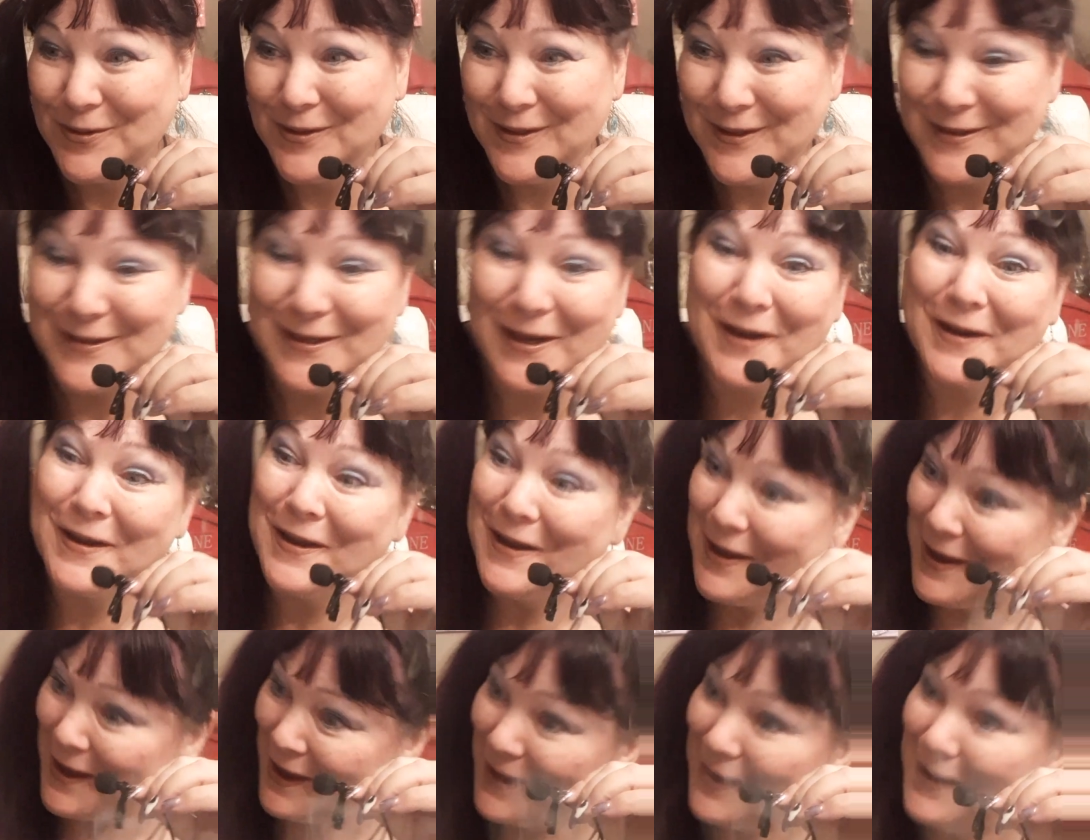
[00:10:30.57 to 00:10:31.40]
He's like,
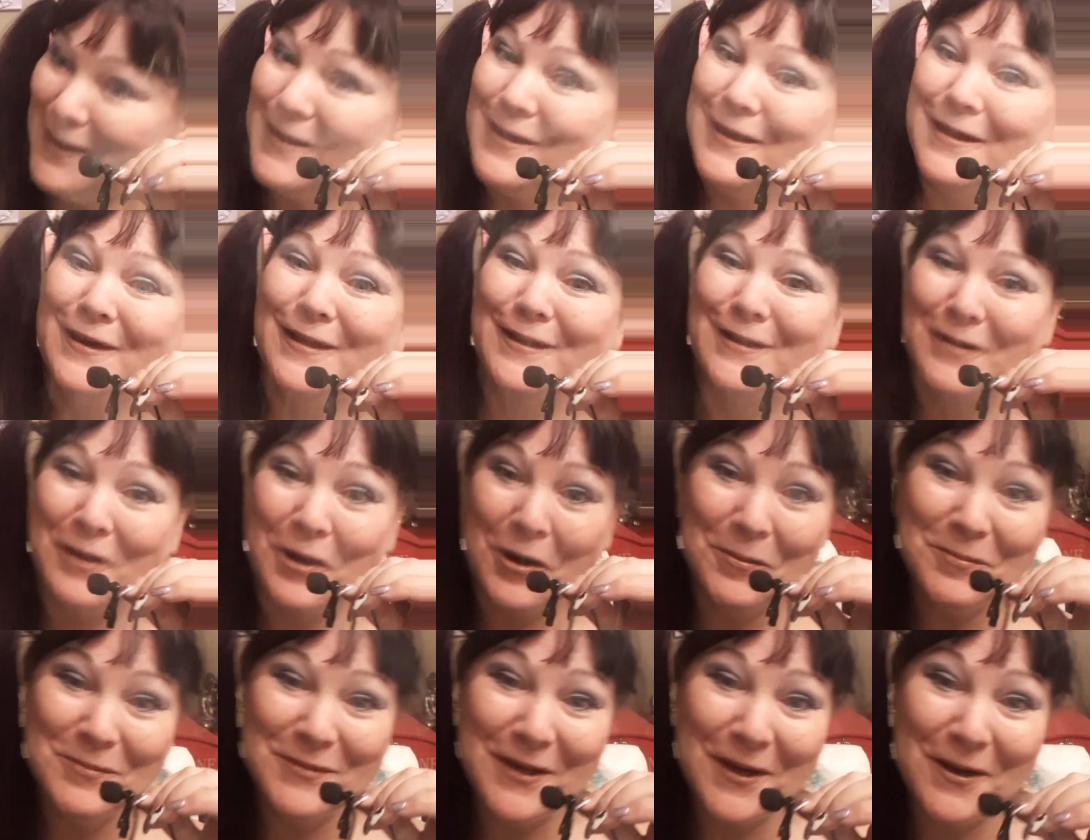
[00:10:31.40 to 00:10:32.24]
hey,
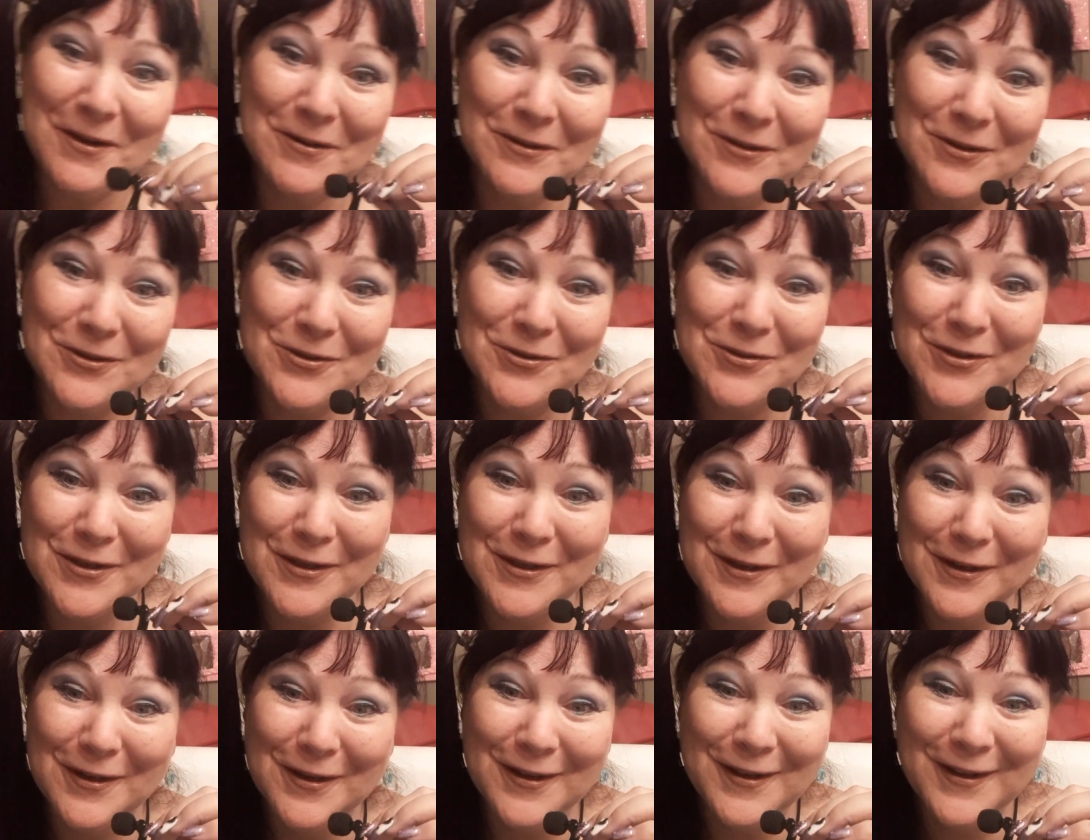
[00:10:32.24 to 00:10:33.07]
calm down,
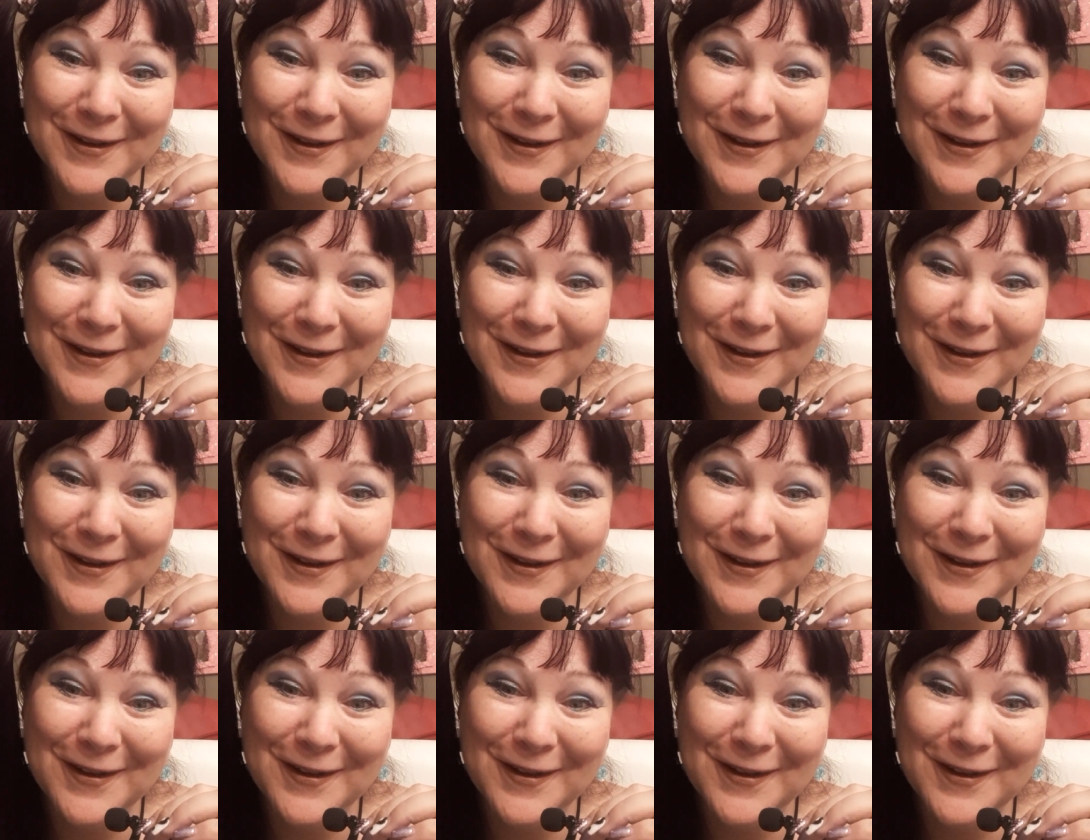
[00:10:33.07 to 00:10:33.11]
Katrina.